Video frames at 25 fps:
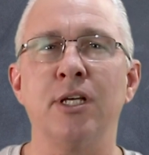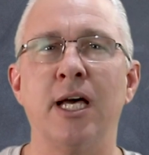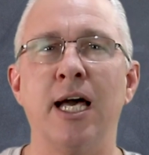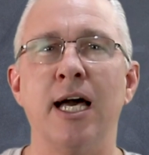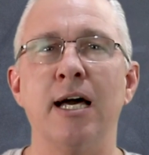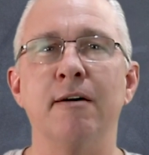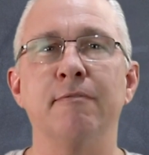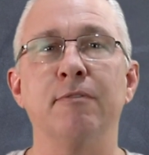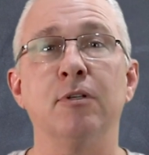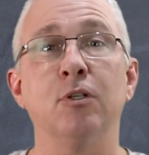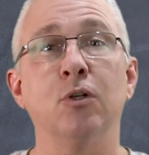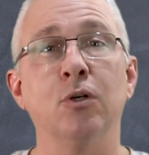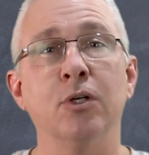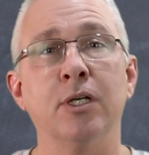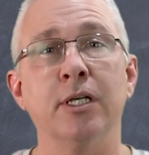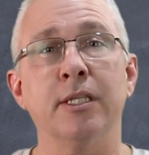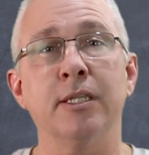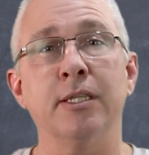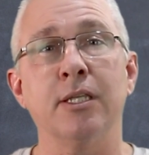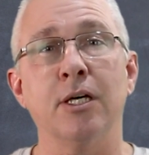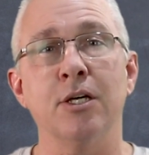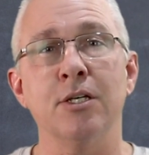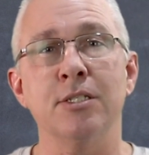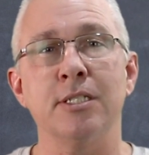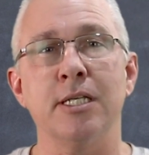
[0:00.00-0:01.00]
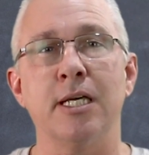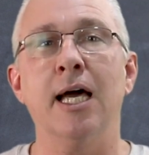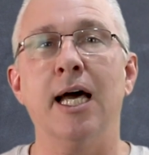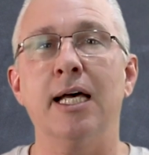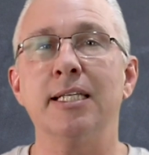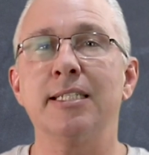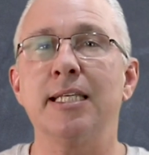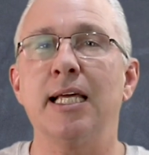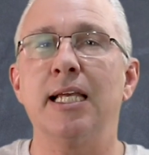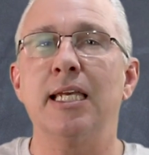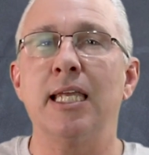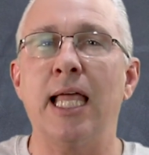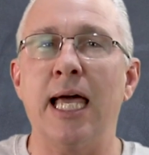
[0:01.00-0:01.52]
you to have a look at those
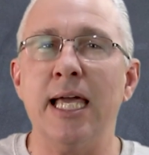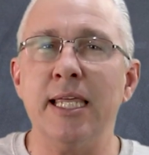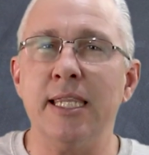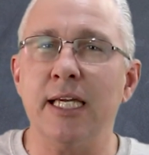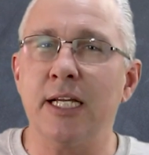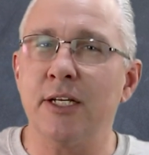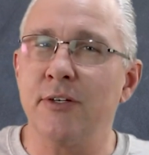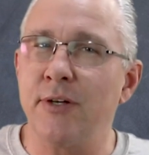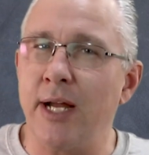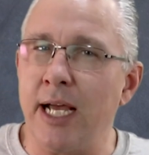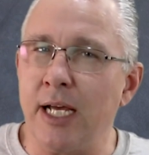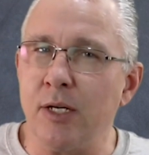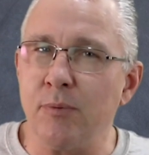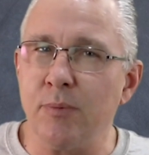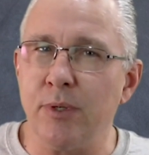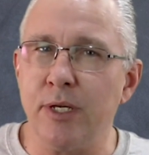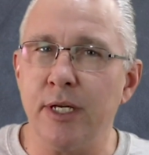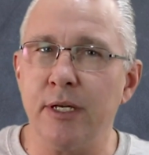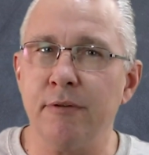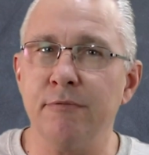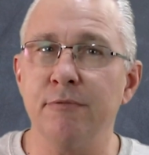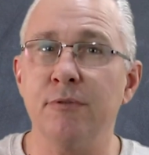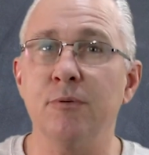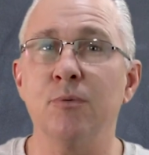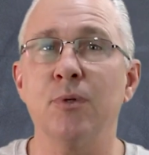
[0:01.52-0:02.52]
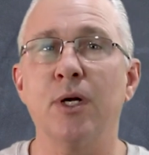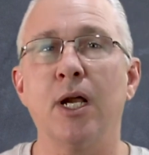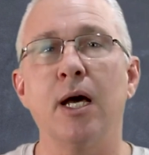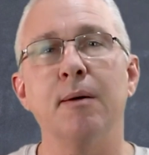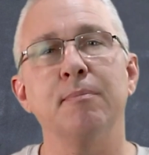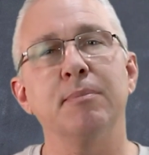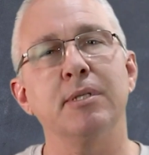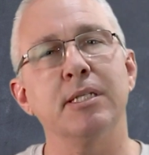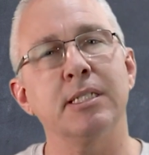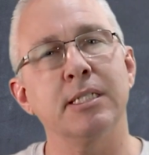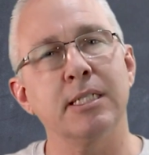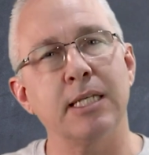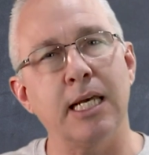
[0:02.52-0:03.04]
as they lay the groundwork for what
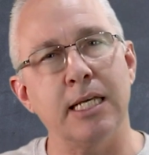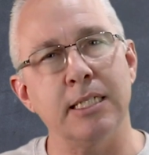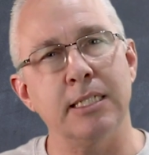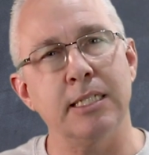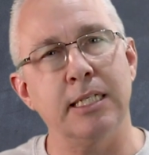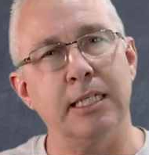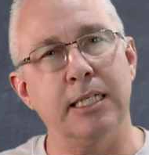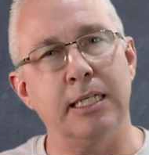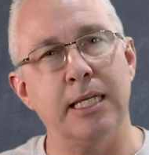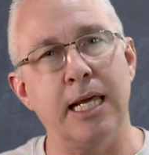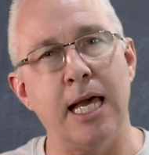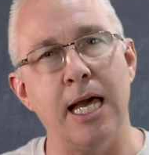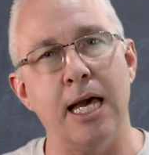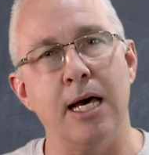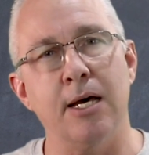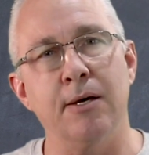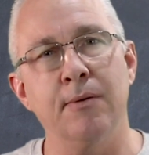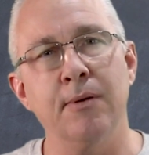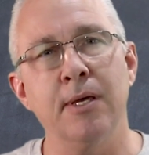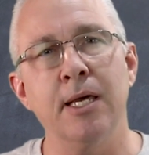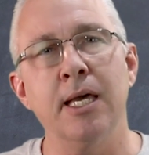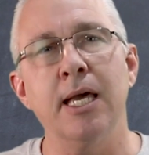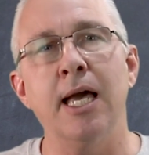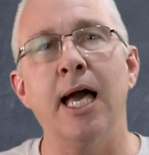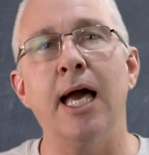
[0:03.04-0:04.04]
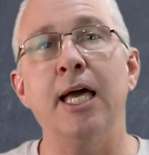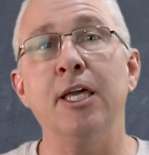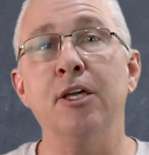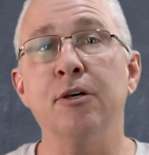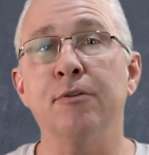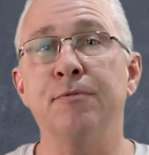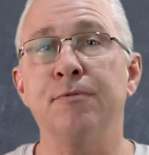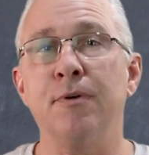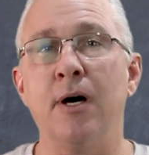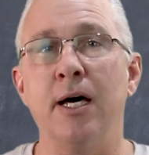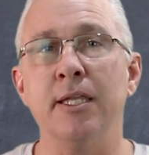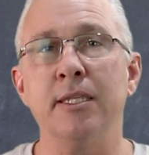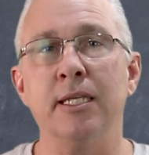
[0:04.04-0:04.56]
I'm discussing now and
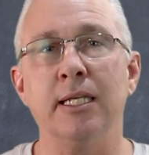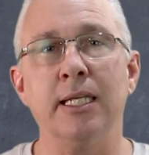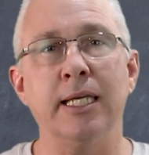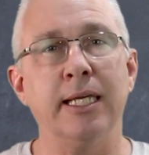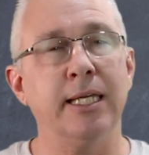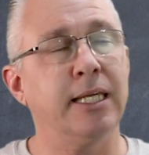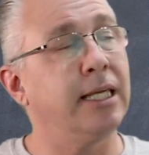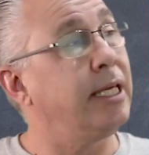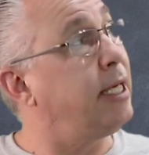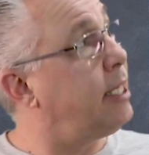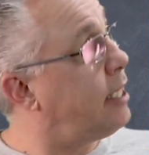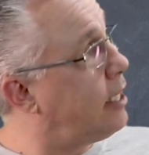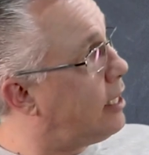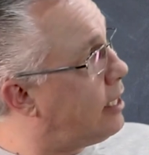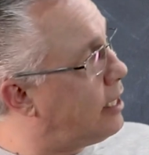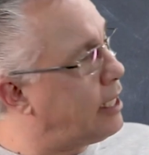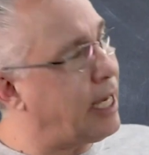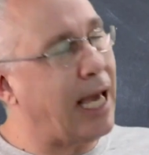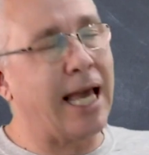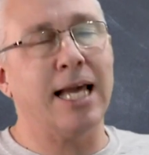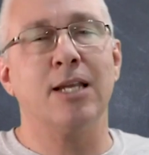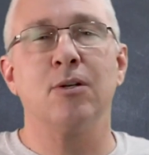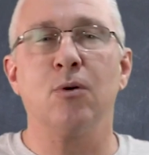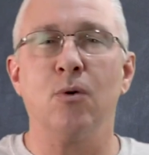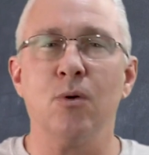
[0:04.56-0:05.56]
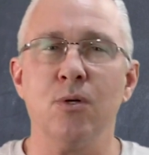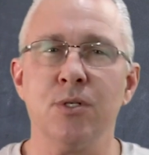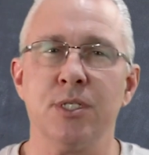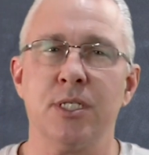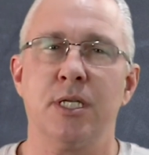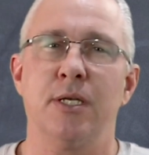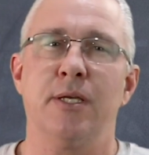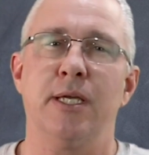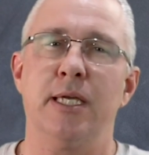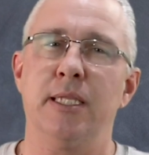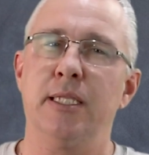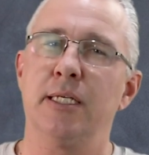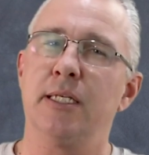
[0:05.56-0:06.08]
you'll find the link here and
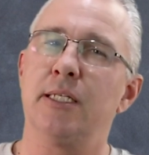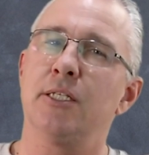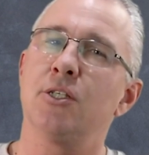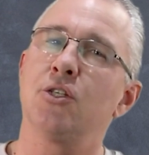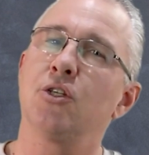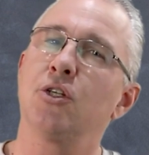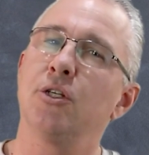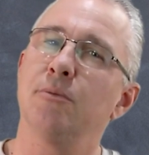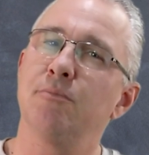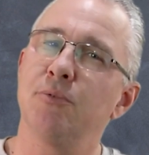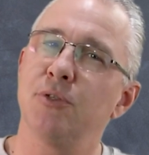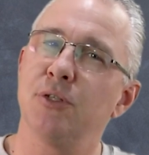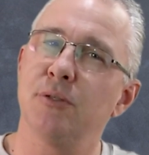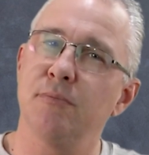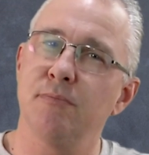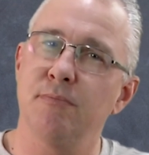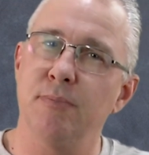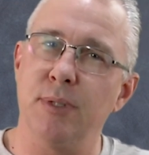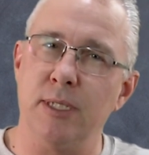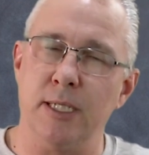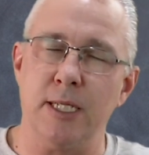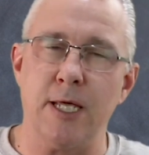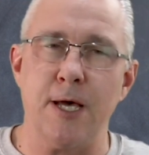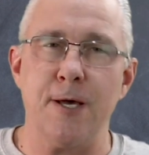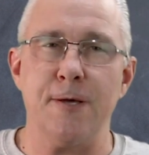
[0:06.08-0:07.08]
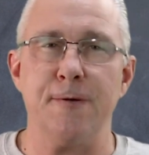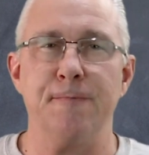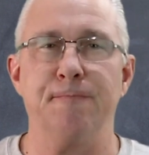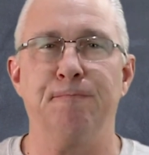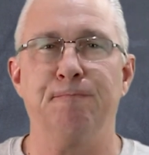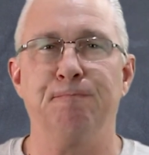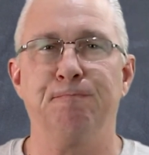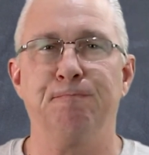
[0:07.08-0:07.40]
also in the description below.